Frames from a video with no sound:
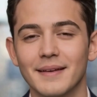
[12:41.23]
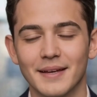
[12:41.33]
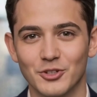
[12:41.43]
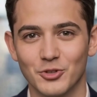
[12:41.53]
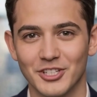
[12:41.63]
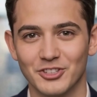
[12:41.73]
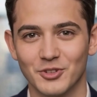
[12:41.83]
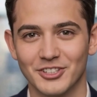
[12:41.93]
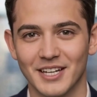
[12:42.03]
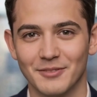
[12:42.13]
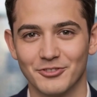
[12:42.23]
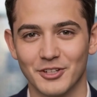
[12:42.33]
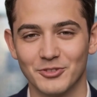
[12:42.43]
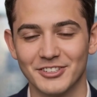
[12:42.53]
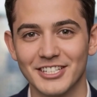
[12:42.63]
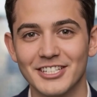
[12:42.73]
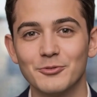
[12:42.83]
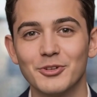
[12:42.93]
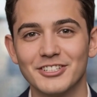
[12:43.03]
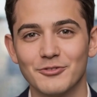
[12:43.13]
Unity's runtime fee was the
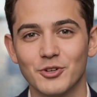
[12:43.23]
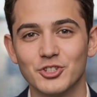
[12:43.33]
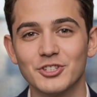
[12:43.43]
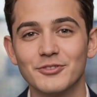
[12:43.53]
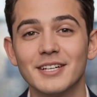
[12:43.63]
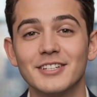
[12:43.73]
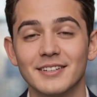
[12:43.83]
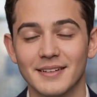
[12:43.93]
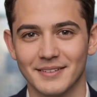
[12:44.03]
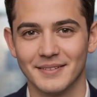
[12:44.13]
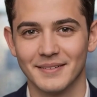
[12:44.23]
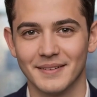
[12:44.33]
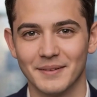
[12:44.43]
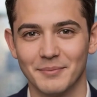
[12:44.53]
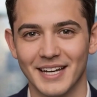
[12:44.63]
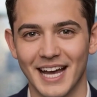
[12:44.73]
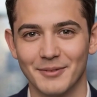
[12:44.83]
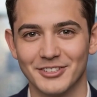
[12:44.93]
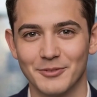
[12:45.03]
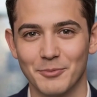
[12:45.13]
explicit version of this, but it
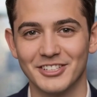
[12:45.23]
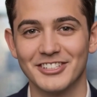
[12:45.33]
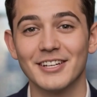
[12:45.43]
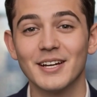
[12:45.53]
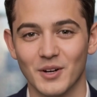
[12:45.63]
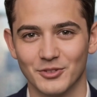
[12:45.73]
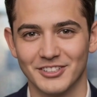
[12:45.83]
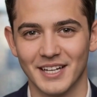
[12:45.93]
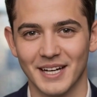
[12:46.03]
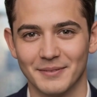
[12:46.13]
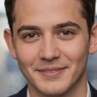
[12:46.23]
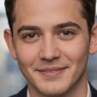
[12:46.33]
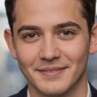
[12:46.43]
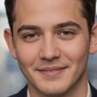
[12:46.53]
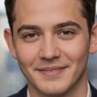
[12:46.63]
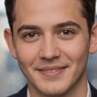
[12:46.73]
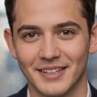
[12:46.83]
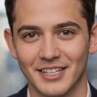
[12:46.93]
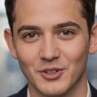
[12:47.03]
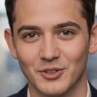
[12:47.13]
happens implicitly all the time.
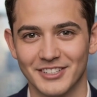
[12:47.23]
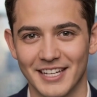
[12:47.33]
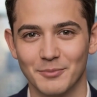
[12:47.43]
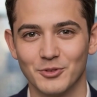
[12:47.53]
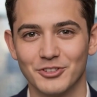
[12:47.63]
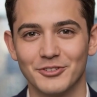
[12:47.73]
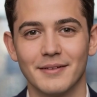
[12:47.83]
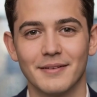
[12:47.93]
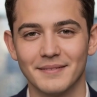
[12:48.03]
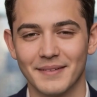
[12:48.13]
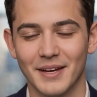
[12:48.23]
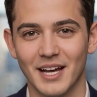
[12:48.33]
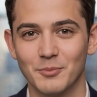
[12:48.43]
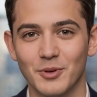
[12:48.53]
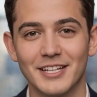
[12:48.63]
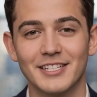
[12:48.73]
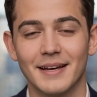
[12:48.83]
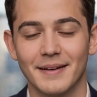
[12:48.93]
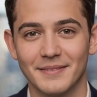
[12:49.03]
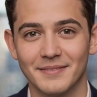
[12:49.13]
Here are examples. Cloud pricing.
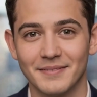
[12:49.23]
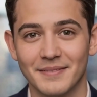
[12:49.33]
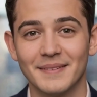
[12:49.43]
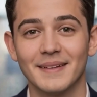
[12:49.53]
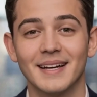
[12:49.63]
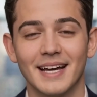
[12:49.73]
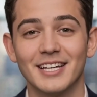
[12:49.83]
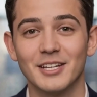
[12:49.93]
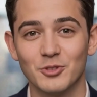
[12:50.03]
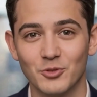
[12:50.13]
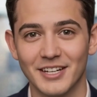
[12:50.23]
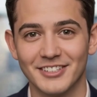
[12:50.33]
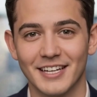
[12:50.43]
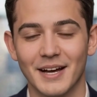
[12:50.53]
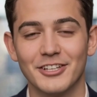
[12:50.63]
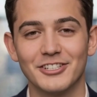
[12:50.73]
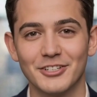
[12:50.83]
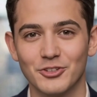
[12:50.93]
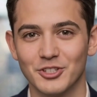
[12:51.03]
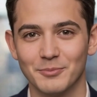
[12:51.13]
AWS announces a
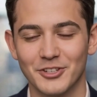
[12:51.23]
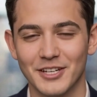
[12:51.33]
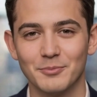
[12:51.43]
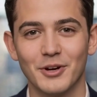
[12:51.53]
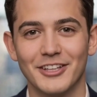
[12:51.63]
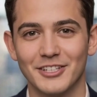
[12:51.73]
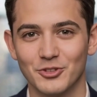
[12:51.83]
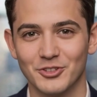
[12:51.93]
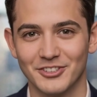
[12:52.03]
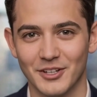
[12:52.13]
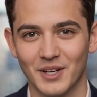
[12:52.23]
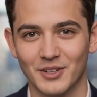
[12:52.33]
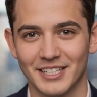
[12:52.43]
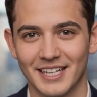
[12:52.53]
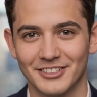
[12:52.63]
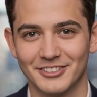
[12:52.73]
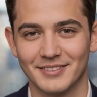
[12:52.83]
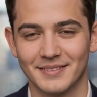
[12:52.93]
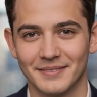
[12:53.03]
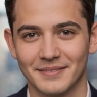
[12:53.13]
30% price increase on RDS.
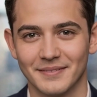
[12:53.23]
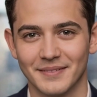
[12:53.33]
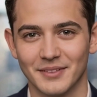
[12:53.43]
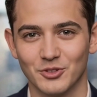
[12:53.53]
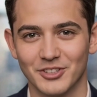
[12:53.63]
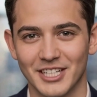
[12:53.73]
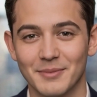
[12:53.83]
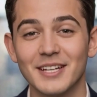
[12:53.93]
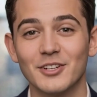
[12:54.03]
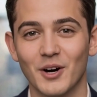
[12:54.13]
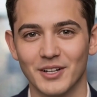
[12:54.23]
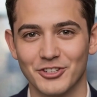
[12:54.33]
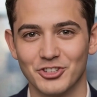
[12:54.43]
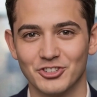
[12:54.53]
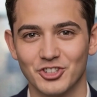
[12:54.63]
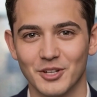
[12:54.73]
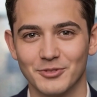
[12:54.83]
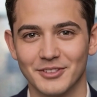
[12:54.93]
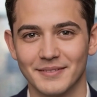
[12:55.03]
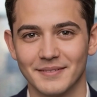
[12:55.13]
Your database costs just
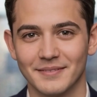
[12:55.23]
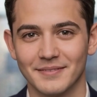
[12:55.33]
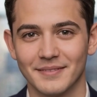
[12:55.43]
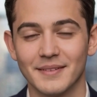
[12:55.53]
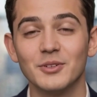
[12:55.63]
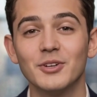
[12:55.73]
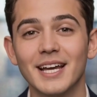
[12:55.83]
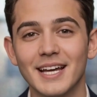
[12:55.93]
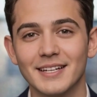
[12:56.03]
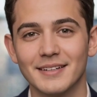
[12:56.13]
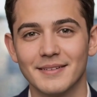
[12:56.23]
jumped. You can.